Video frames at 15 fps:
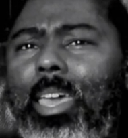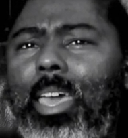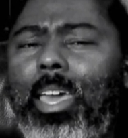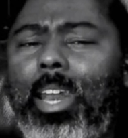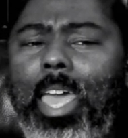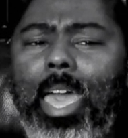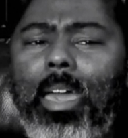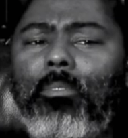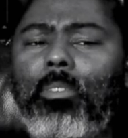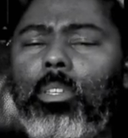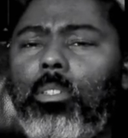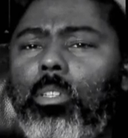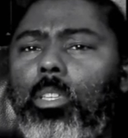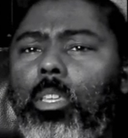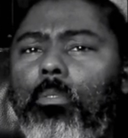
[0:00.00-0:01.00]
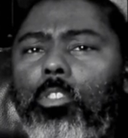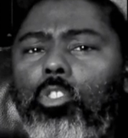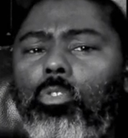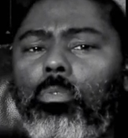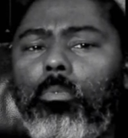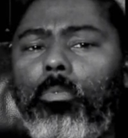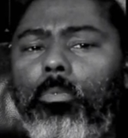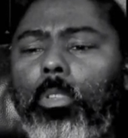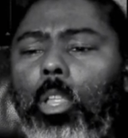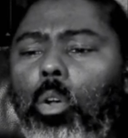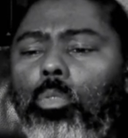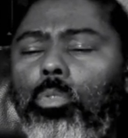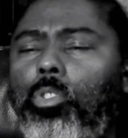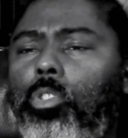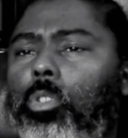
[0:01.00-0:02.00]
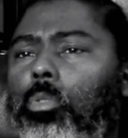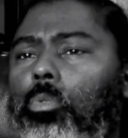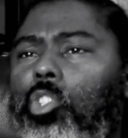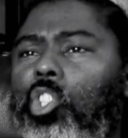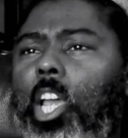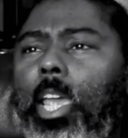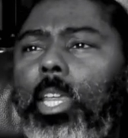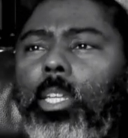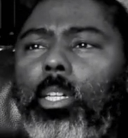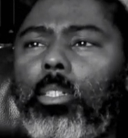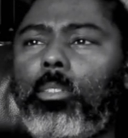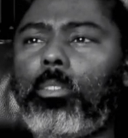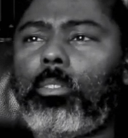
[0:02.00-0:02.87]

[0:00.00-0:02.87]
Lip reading: and I haven't even flown to China,